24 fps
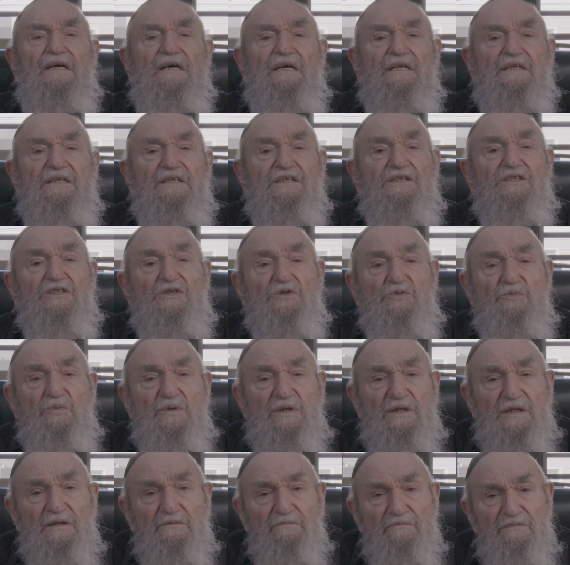And this is
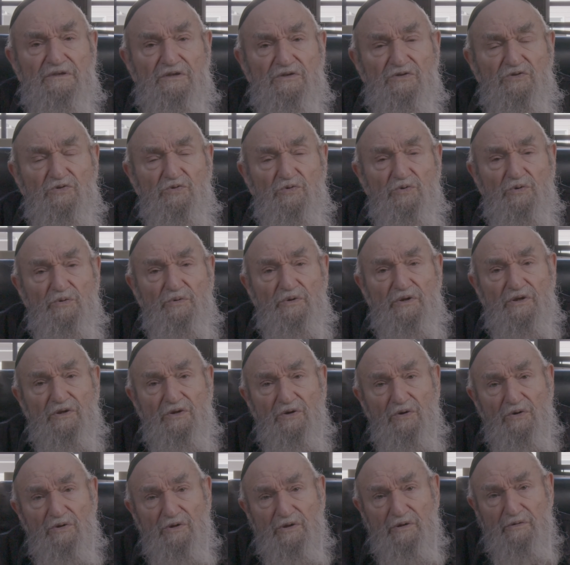what the, the, story
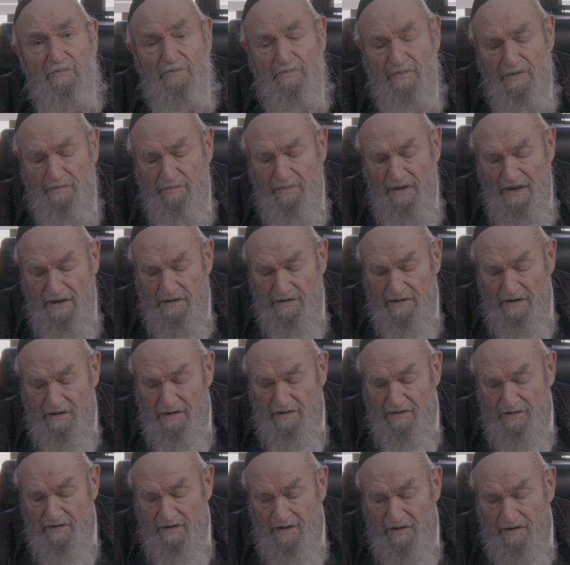told him about
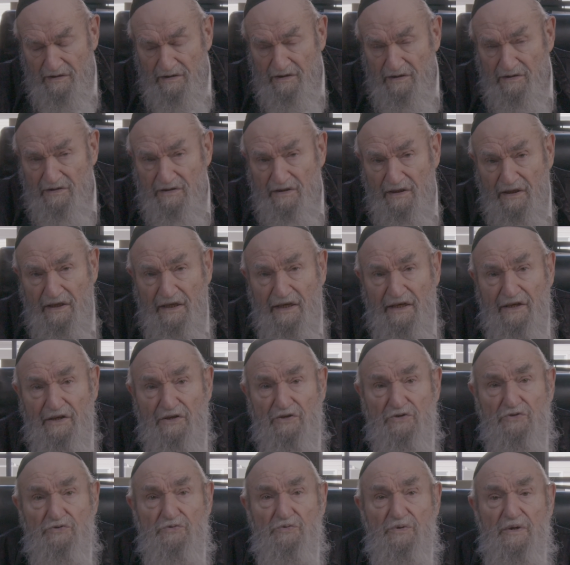this thing. He said he had
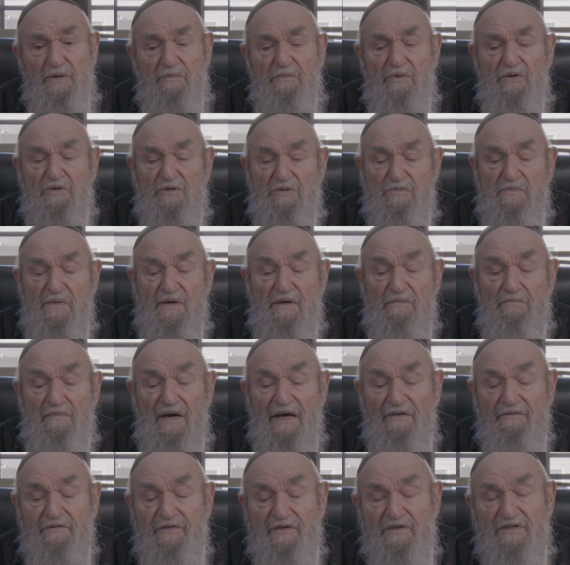a dream. He was being
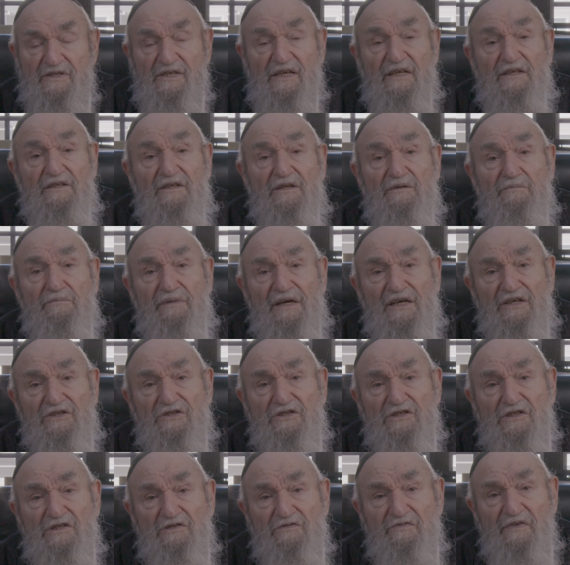Mavaset to
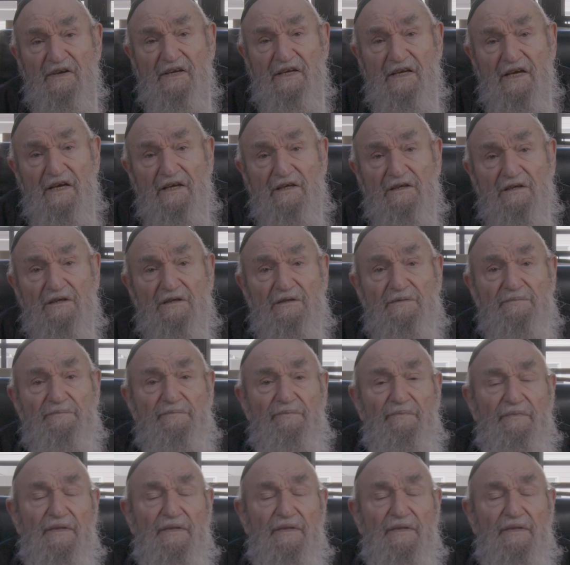Pashas Vayera.